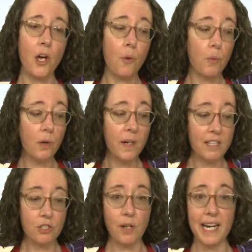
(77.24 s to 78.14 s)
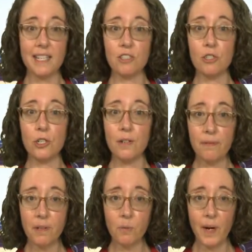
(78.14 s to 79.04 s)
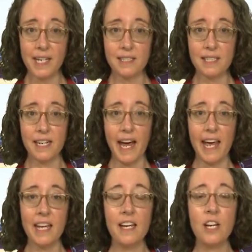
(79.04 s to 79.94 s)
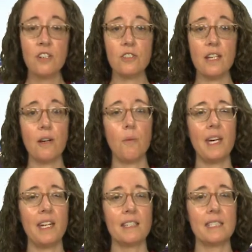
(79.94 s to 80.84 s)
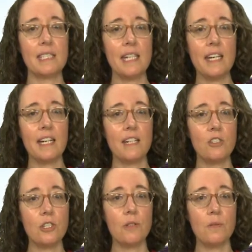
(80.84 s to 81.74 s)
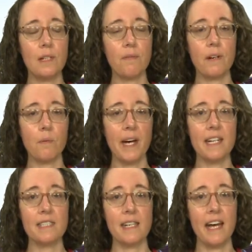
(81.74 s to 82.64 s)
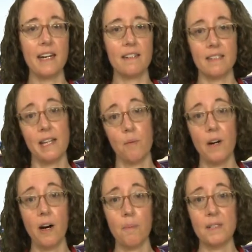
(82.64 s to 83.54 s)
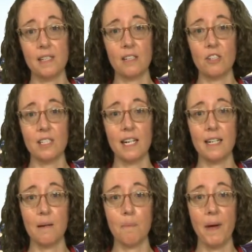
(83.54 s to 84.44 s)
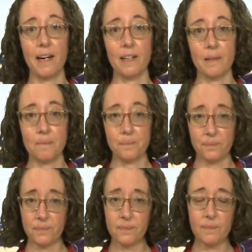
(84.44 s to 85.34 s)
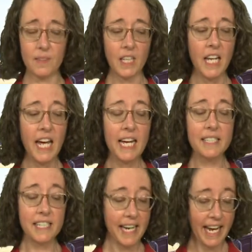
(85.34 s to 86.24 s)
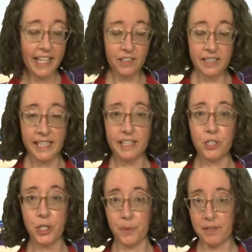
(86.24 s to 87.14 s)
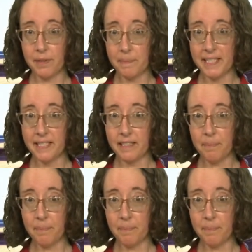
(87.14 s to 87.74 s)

We're going to try this 2 different ways today so that we can see it in 2 different ways and that will help us understand it better. Today you'll need 2 or 3 pieces of